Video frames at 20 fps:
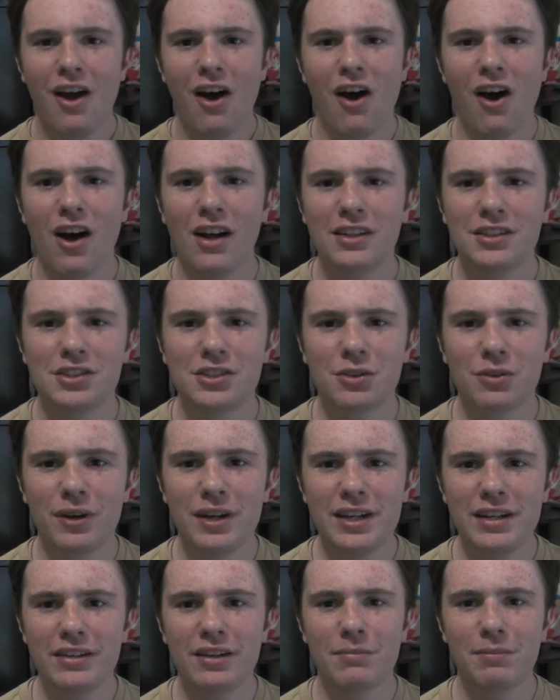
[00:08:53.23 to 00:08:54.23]
on
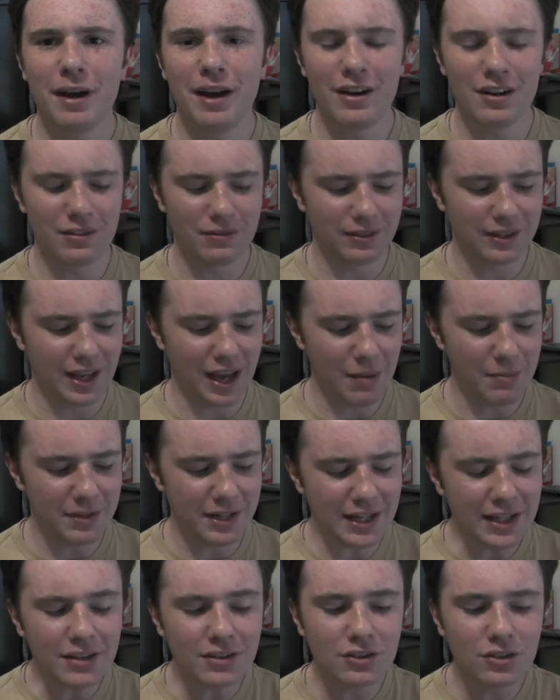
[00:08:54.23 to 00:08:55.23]
screen comparatively. I mean,
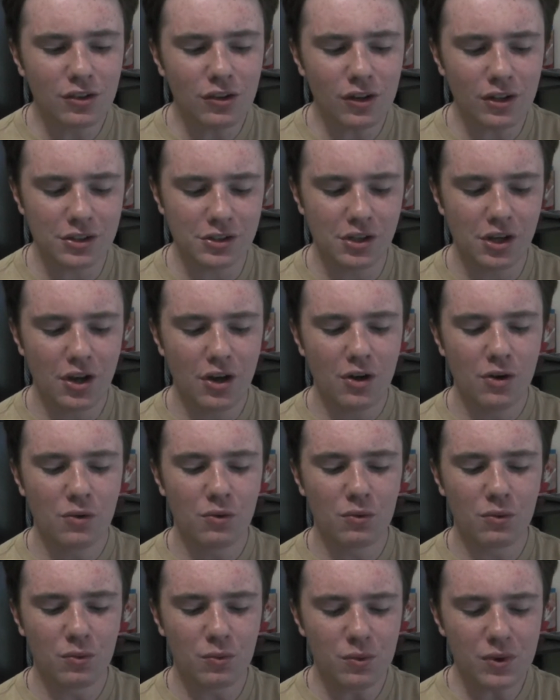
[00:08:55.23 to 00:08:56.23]
it looks
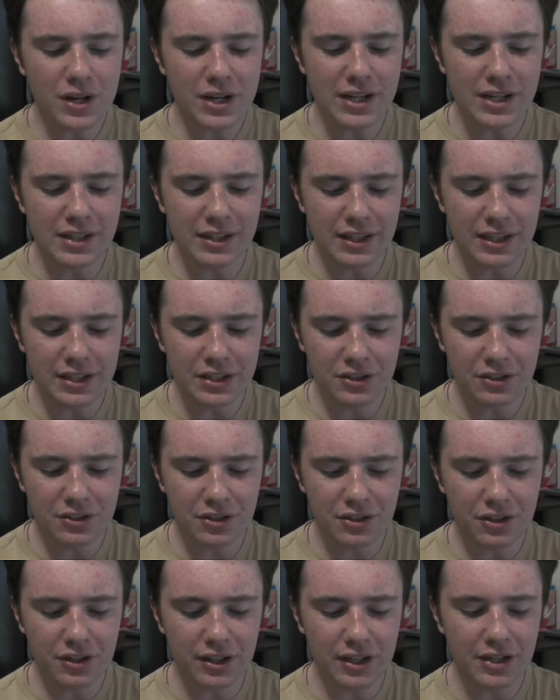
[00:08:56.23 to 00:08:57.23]
really
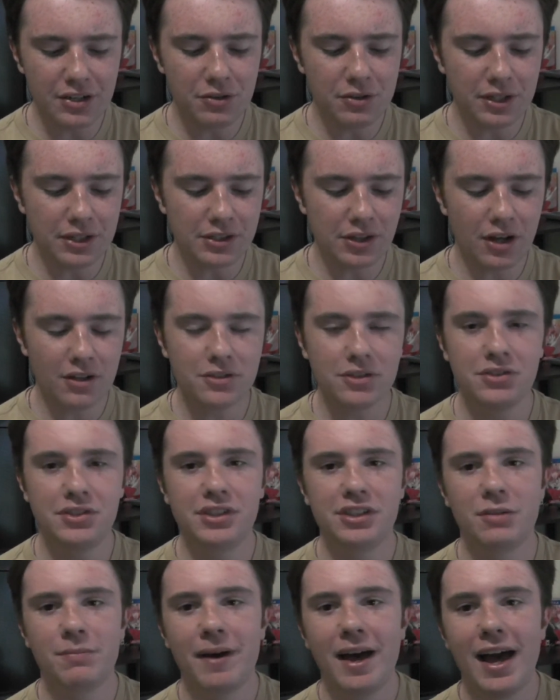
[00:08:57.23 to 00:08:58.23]
good, and you can also see
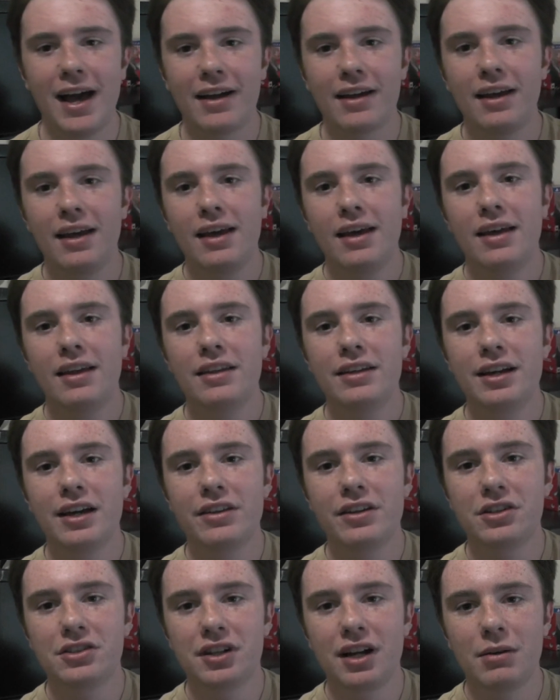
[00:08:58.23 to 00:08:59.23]
on the back the
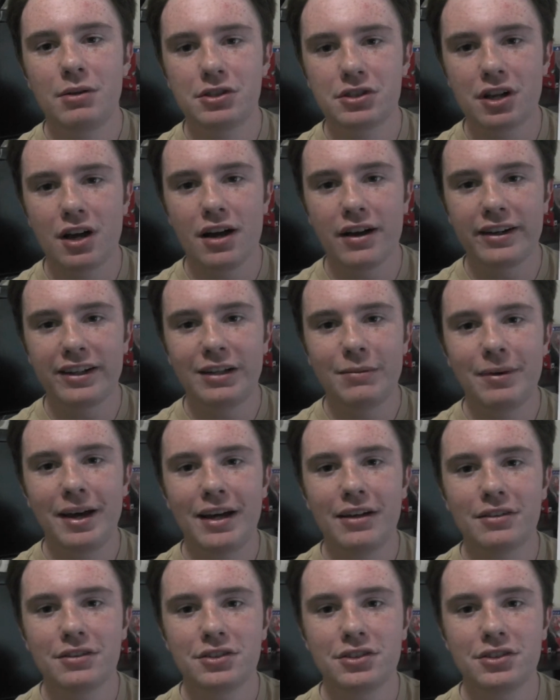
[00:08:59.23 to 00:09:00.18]
others that I was talking about.